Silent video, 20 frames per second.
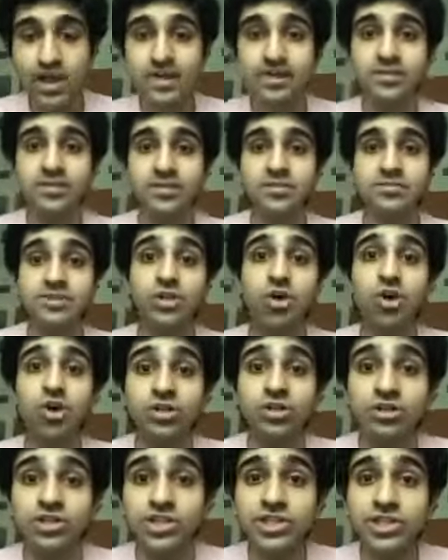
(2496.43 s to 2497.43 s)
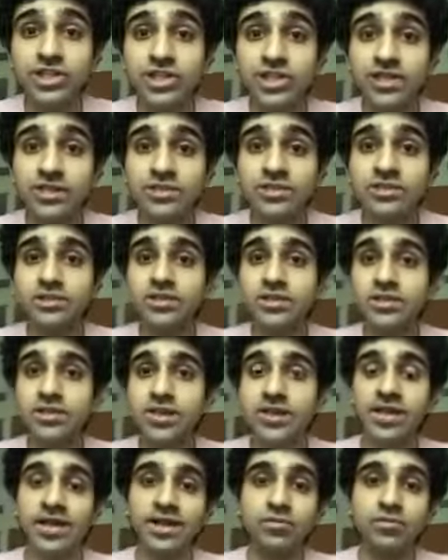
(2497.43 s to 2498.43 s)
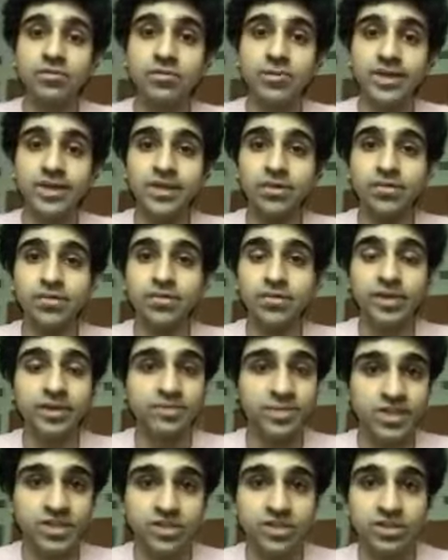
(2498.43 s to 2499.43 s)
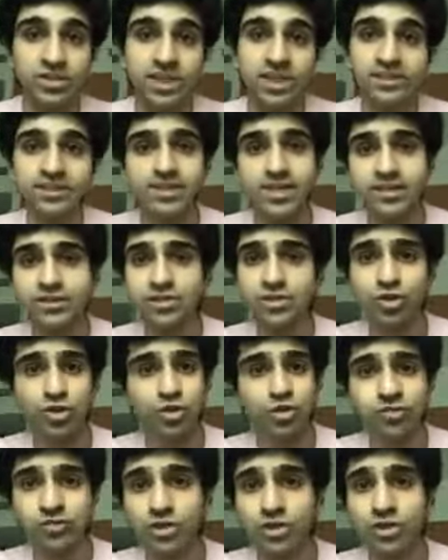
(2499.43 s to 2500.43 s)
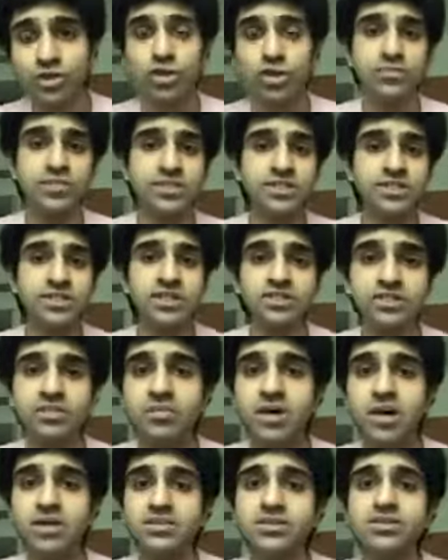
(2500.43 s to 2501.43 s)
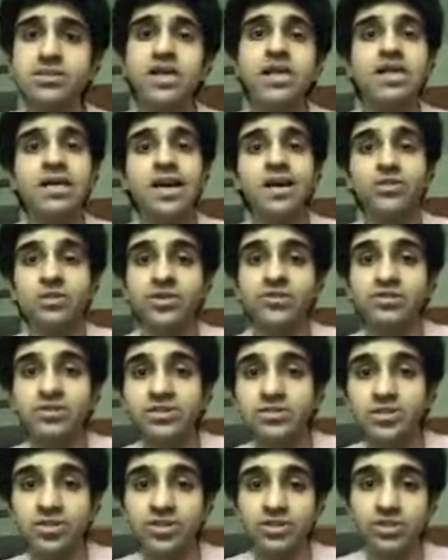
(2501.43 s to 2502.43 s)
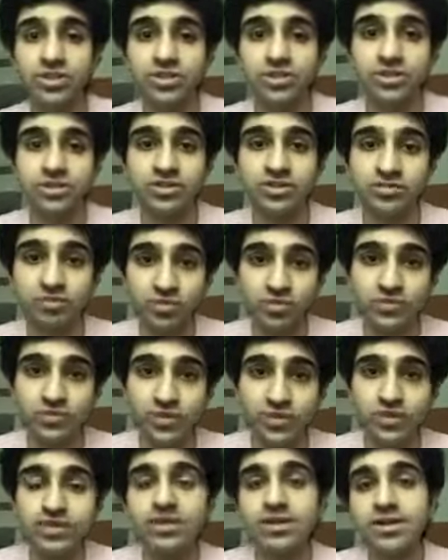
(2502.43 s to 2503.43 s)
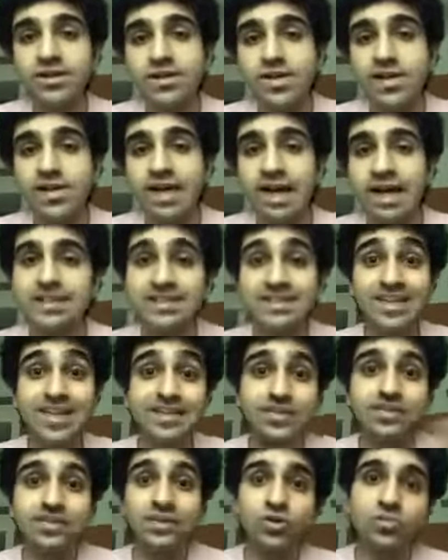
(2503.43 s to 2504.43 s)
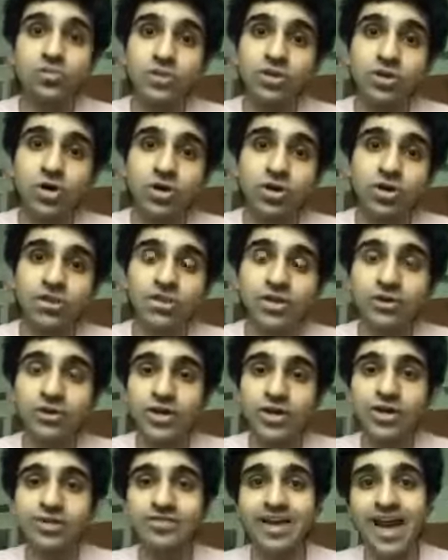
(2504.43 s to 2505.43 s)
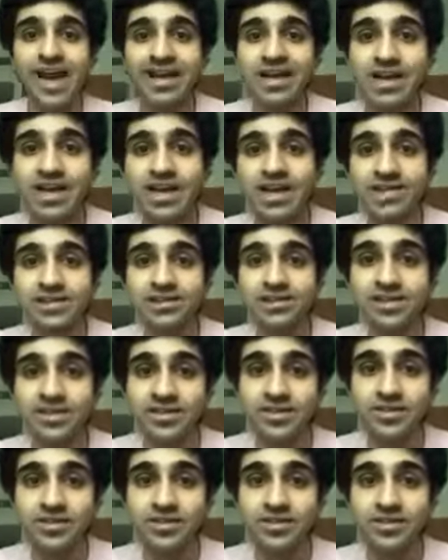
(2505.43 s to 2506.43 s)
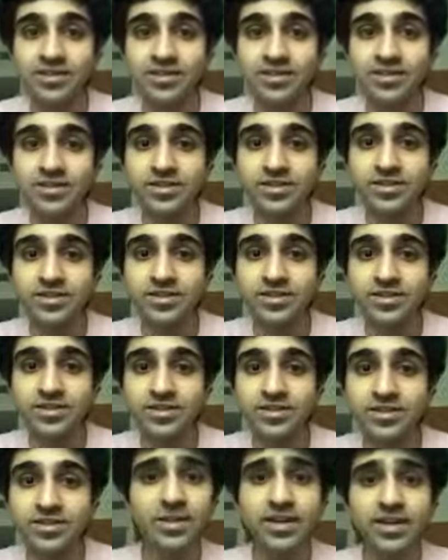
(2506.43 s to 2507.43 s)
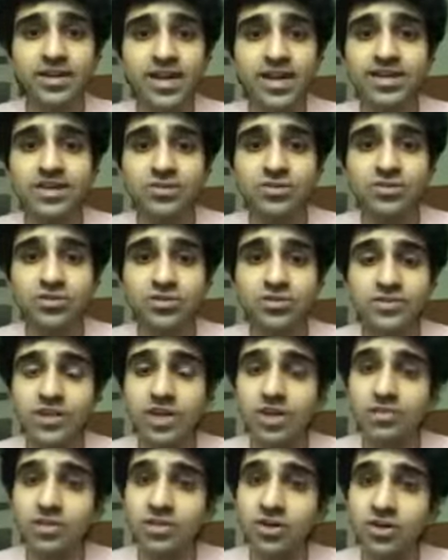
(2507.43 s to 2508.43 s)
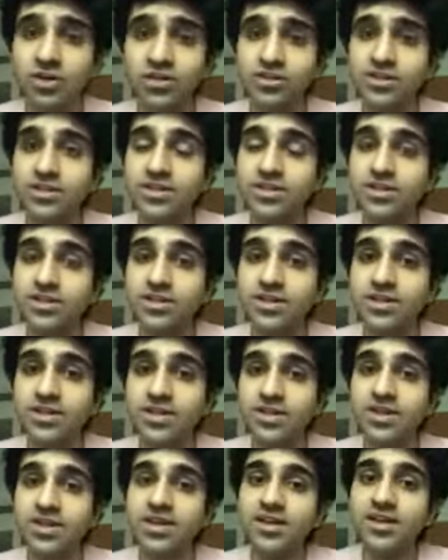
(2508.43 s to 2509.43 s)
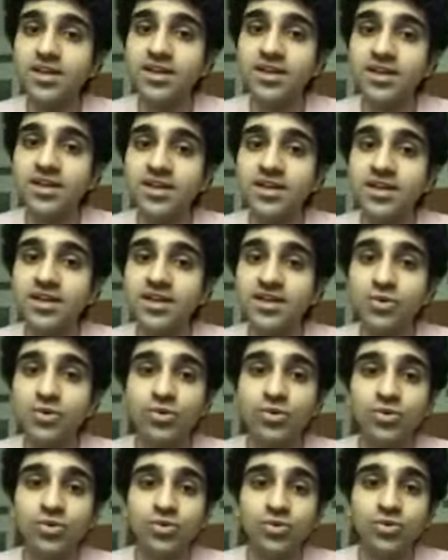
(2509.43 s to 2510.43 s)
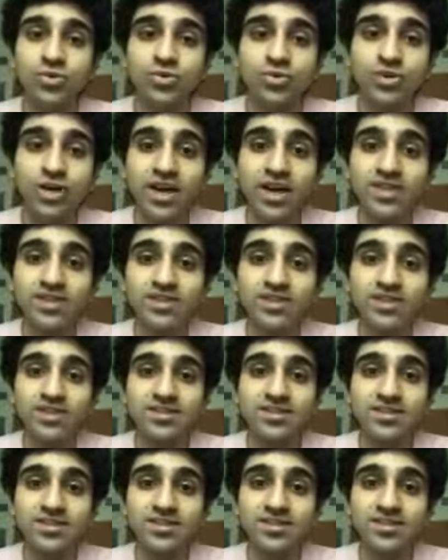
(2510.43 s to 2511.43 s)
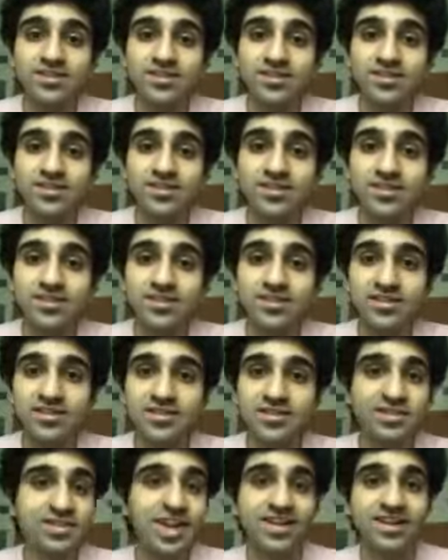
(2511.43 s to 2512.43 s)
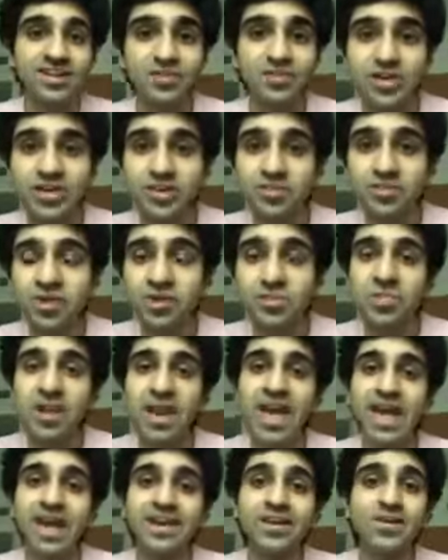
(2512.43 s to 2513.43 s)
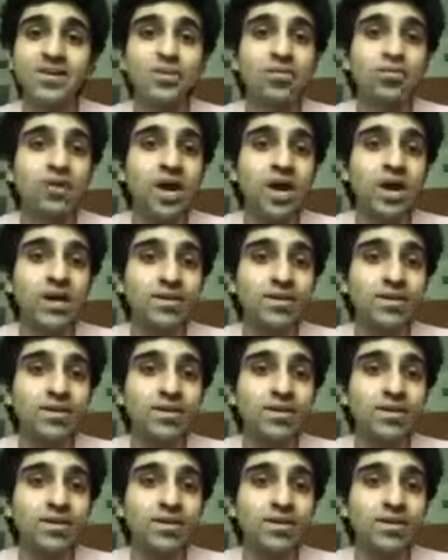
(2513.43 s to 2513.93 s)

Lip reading: Like I think pathology is, again, when a patient, let's say, has a tumor or patient has a mass, and if the surgeon removes it and sends it to pathology to kind of analyze it, you can't make a diagnosis without pathology. You can't decide a treatment plan.